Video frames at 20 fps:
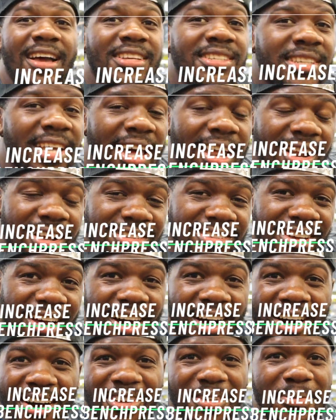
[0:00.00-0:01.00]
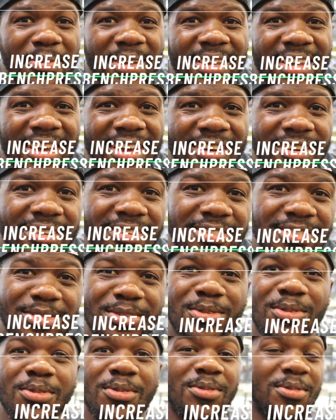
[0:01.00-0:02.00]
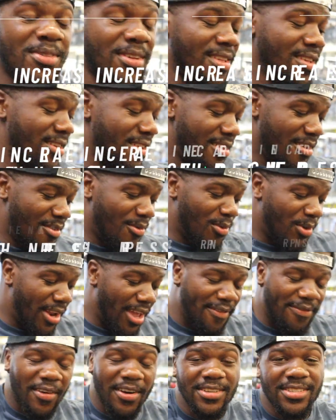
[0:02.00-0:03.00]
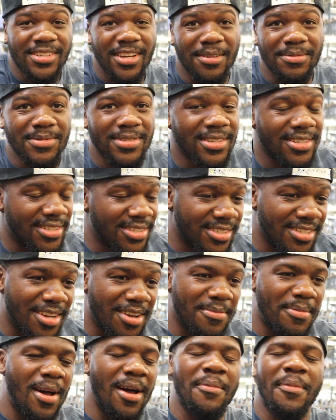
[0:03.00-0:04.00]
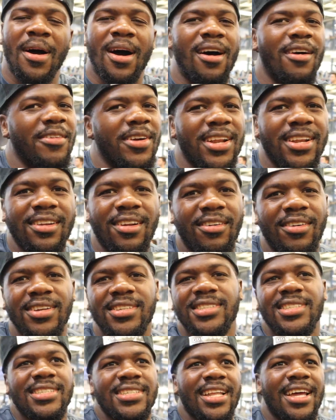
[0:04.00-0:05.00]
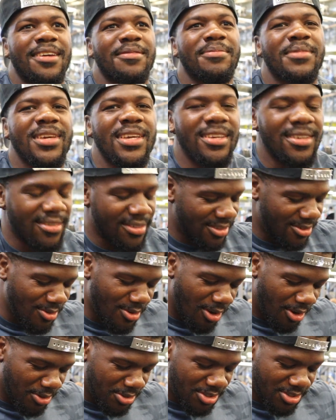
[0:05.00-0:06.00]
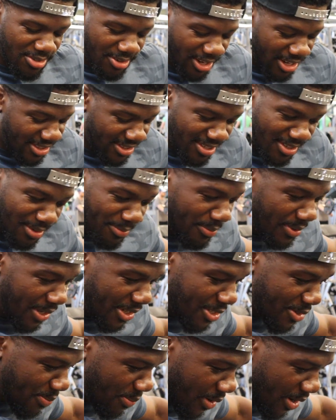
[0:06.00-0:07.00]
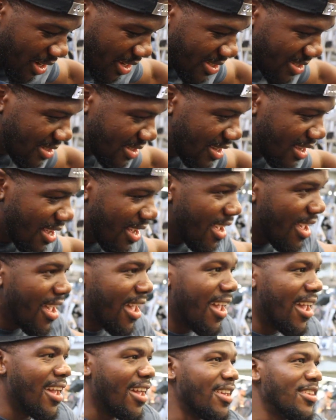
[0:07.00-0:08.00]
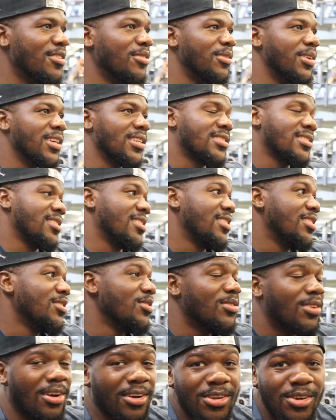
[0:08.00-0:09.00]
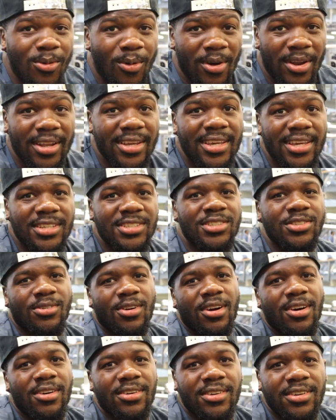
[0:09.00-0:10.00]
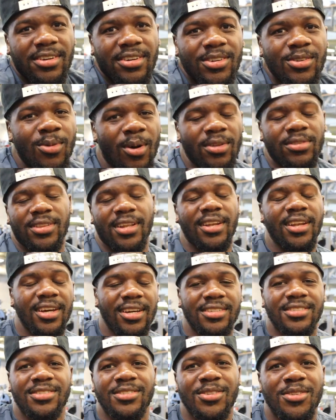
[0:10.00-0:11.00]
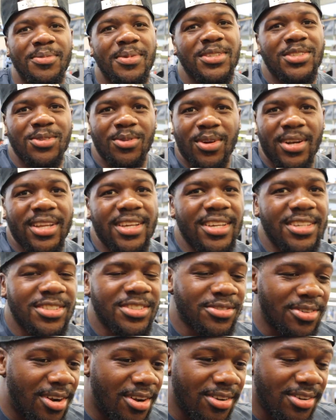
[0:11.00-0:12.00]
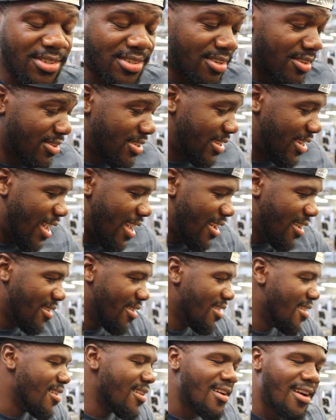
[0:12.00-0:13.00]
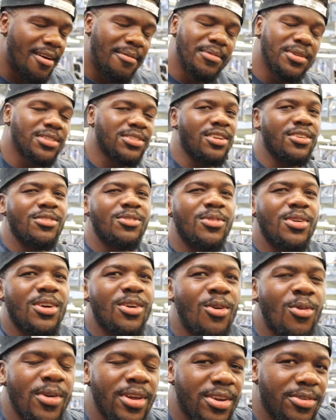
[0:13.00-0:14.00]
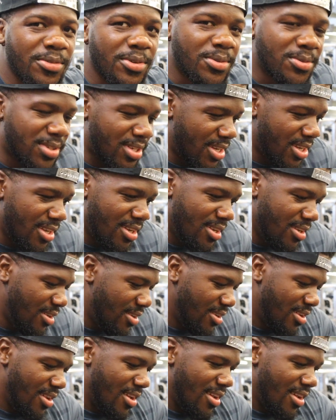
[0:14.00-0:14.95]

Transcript: shout out to all the beginners who, when they first come to the gym, I'm already knowing, just like me, you go straight to the bench press. And you instantly, you want to get stronger. You want the looks too, but you want to get stronger. So today, I'm going to show you a quick routine